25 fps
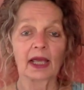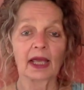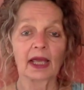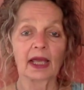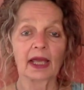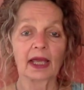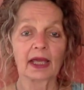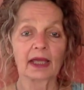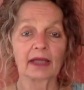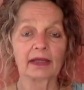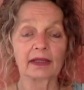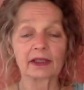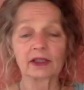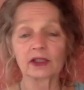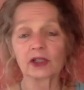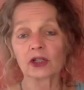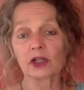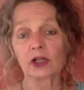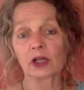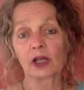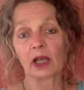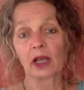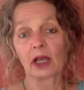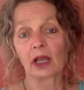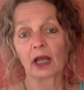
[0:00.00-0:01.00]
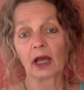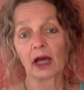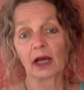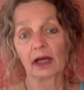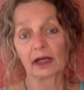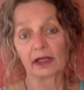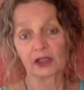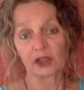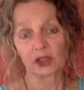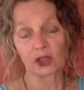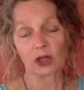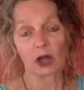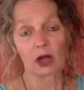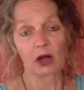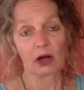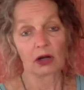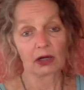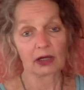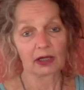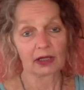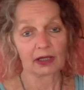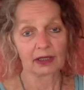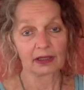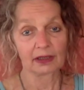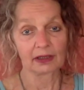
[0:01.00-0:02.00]
And there's a lot of
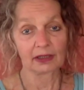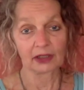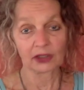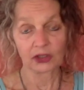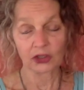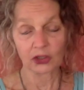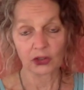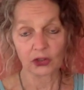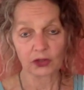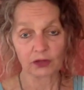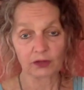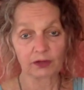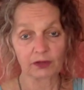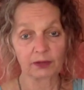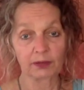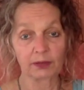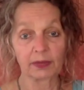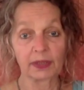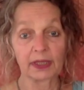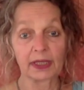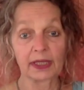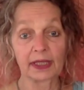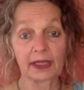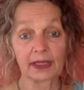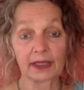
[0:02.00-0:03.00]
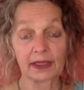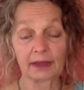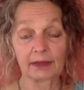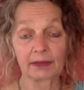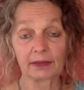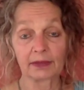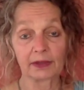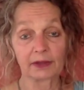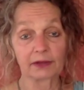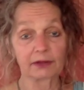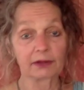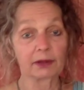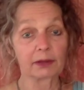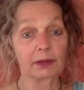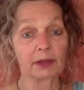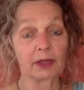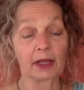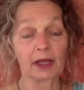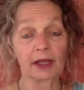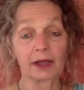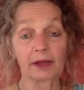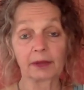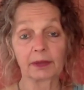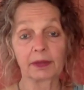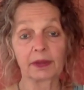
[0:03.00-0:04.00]
talk, not just from me, but from a
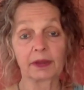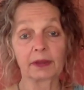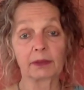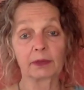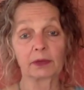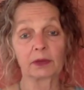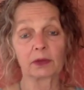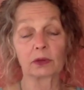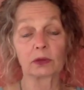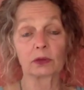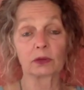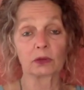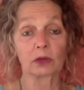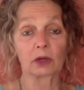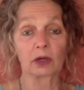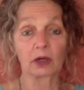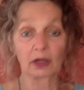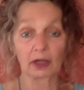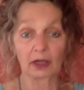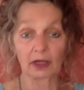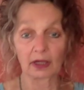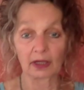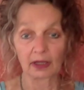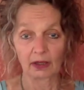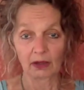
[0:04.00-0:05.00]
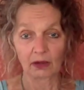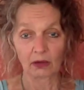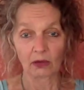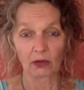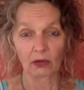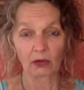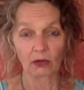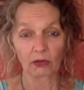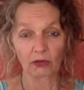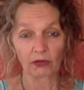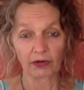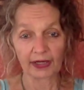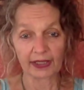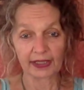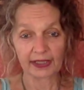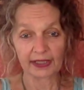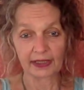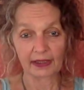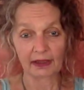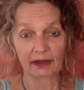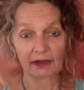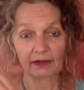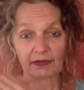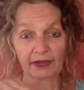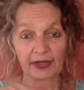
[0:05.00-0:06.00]
lot of people who are
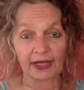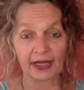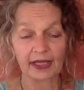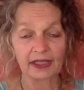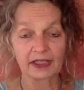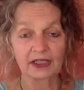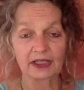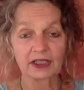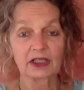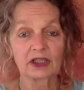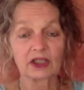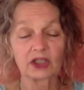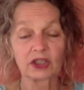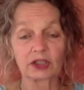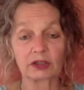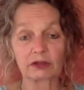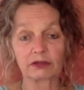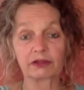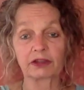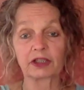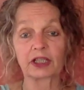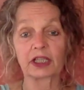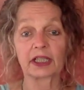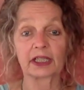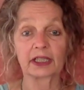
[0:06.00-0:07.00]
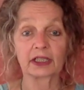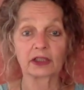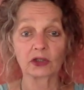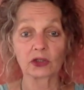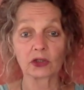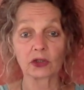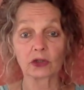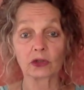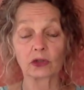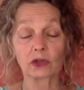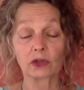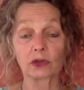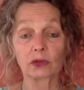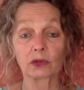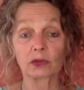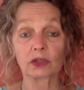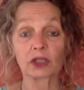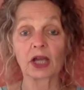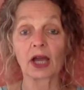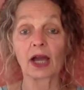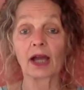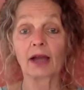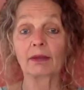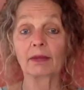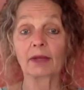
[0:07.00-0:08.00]
already on that shifting into the new
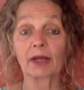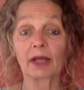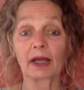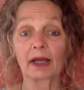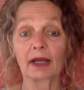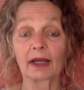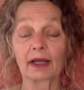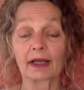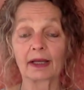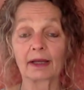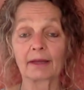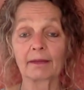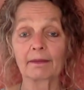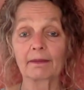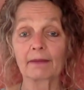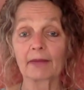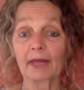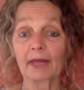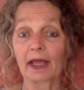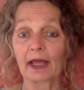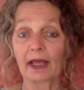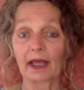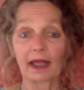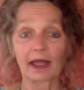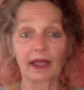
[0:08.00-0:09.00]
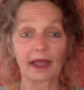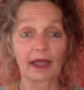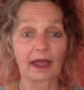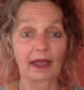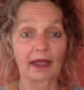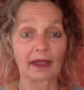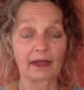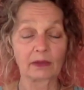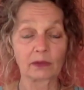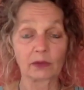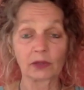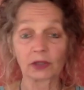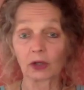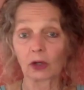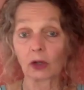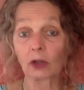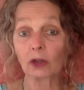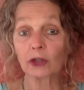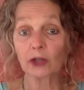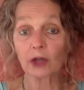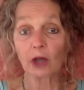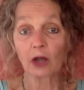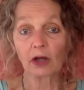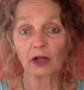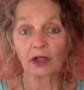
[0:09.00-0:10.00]
timeline. And we're all
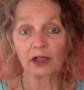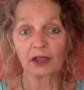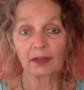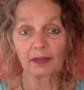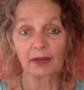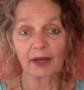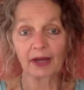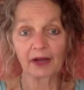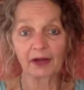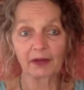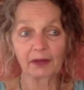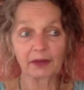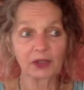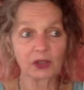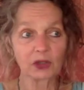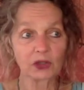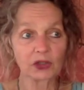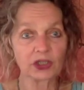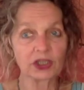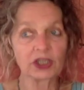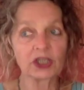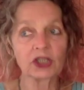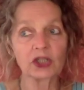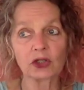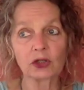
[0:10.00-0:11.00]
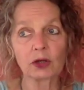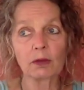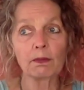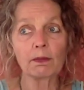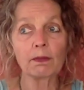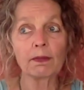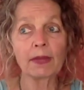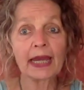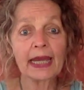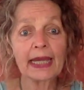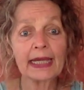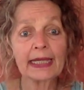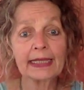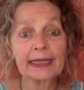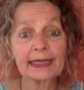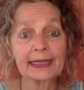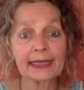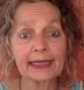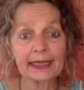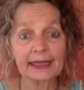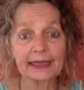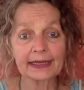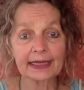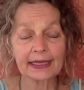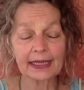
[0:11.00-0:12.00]
talking about it because it is
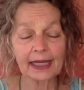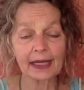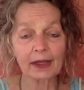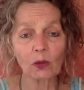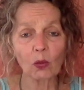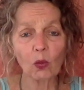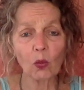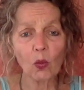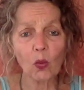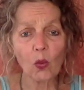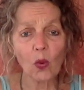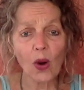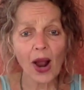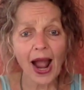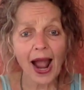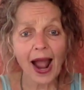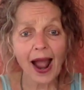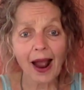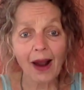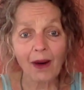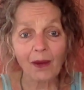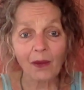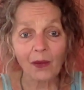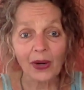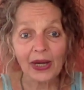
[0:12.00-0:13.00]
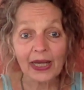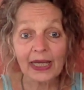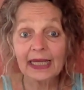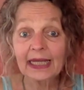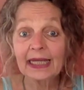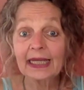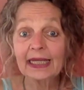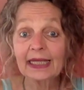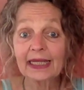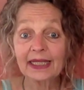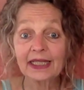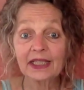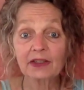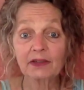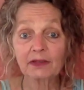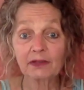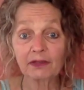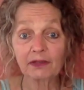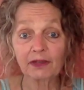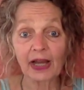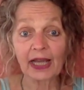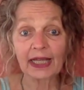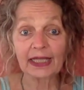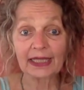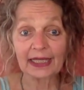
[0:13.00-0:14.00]
amazing. It's like, wow, it's
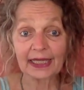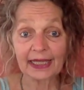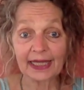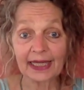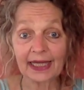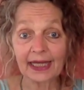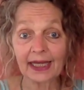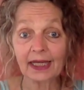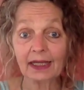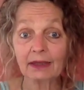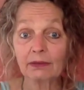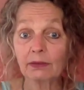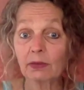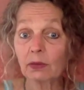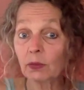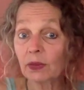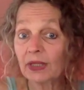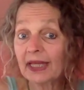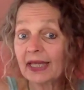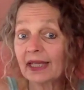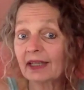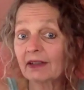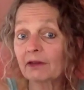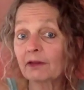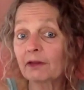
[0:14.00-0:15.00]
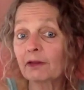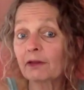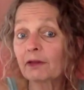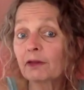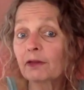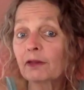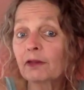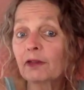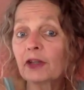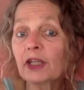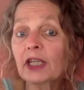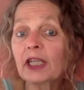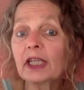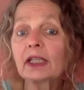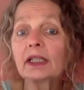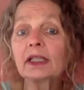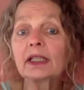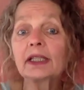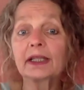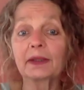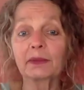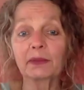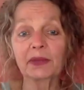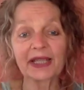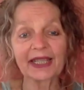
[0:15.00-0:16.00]
finally here. Well, we can feel
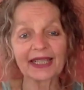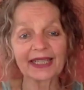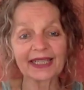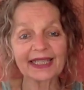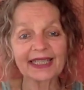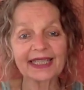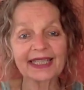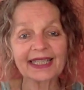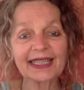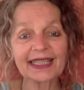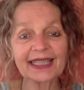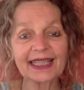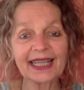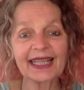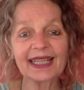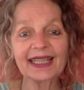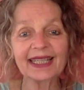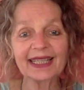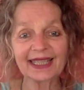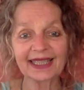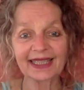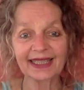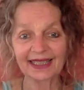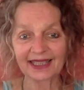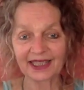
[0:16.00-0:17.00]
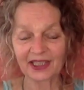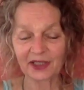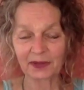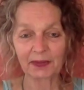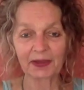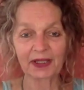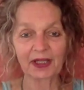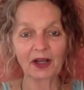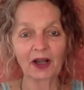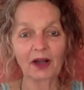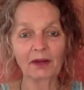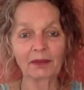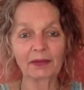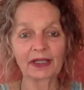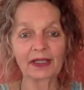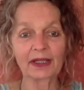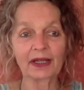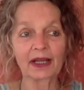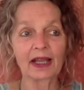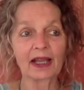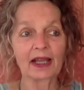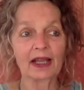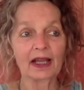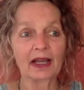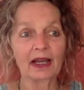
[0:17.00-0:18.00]
it, we can sense it. It's
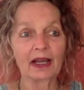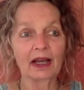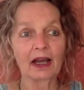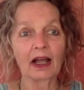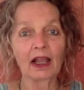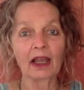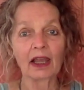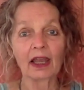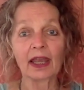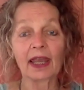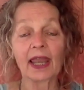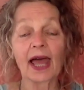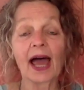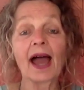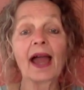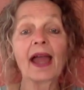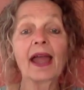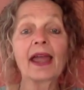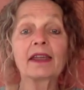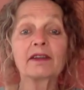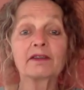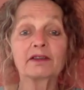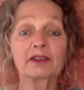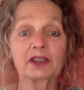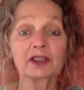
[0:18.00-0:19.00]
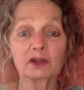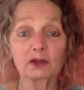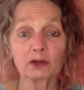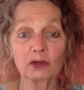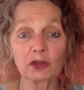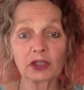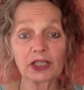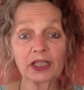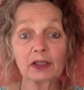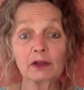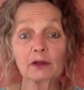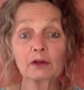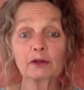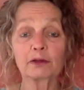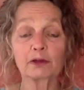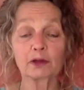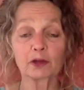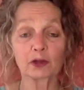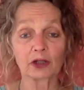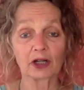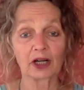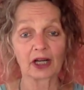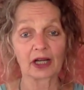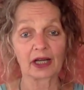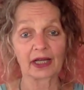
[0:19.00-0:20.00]
becoming alive and real
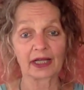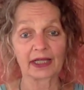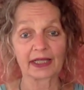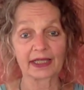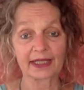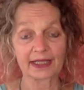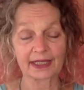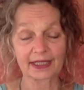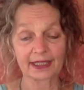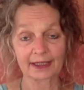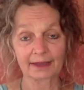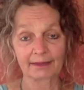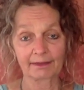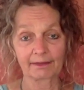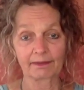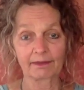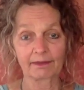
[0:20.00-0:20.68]
for us.